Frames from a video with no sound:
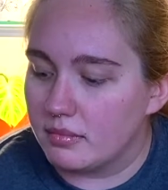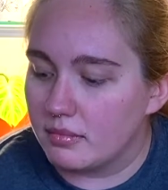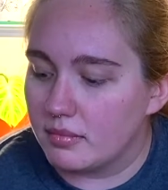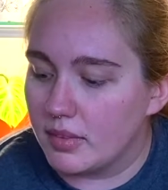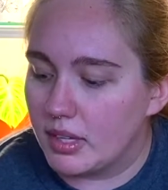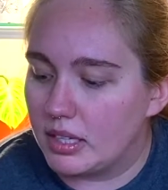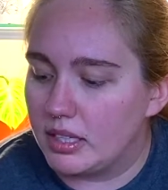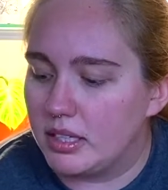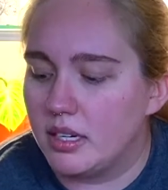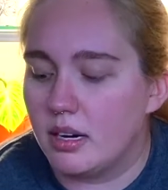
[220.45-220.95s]

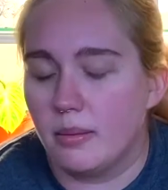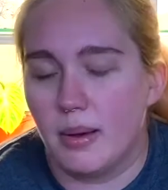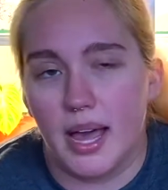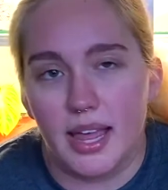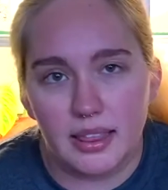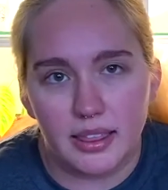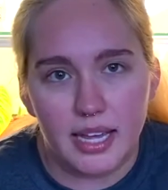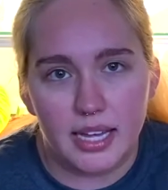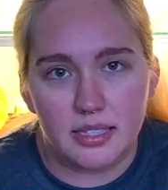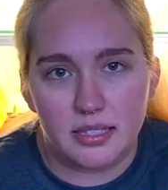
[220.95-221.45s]
You know what,
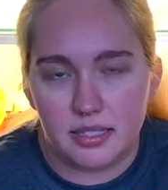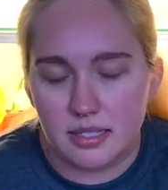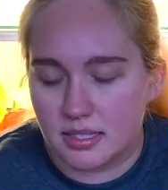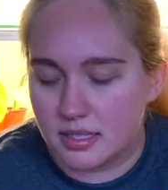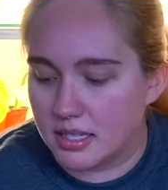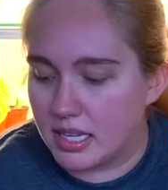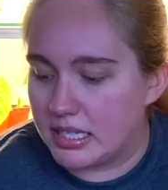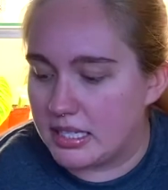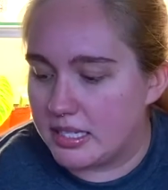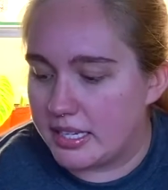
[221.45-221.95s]

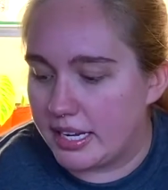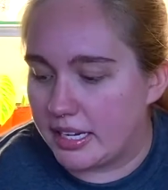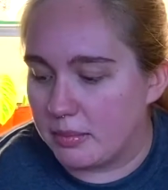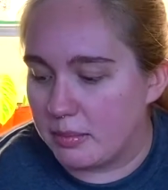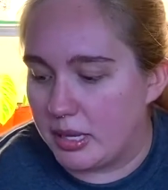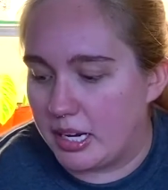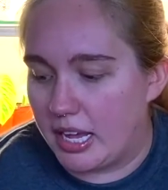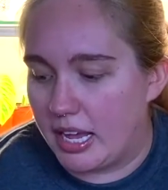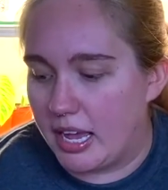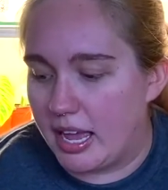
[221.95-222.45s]
let's take a
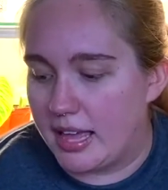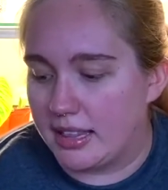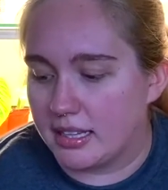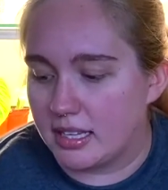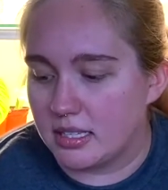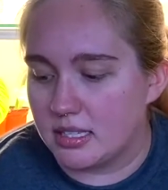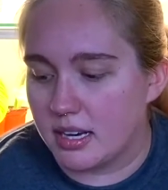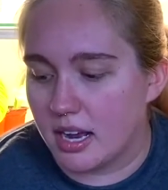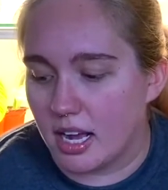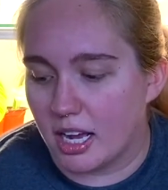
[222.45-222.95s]
minute and let's
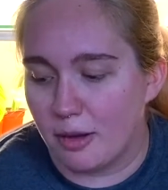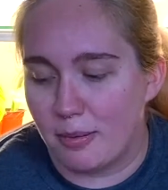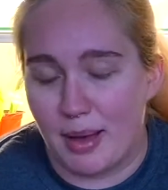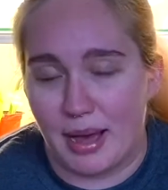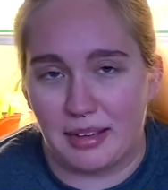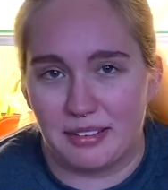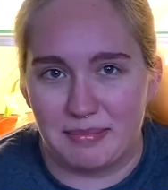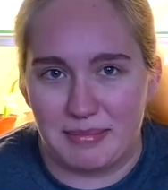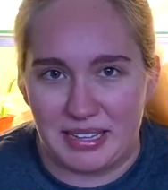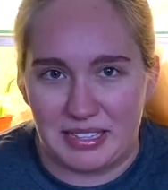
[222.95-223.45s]
talk
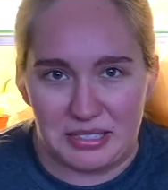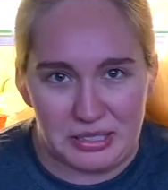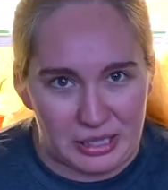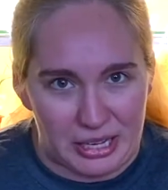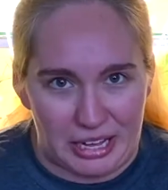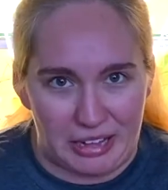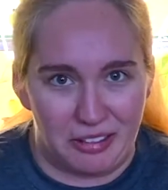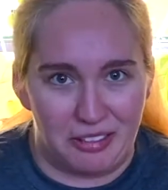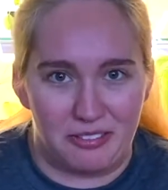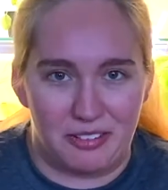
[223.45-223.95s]
about mental
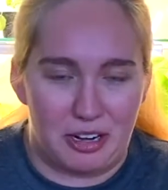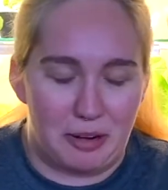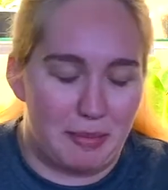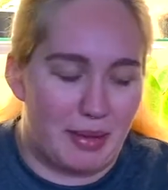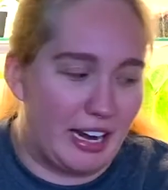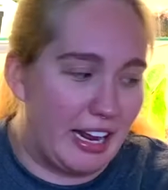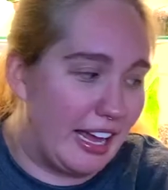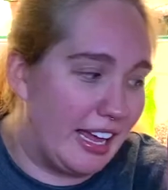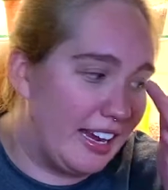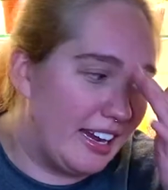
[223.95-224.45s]
health for a minute.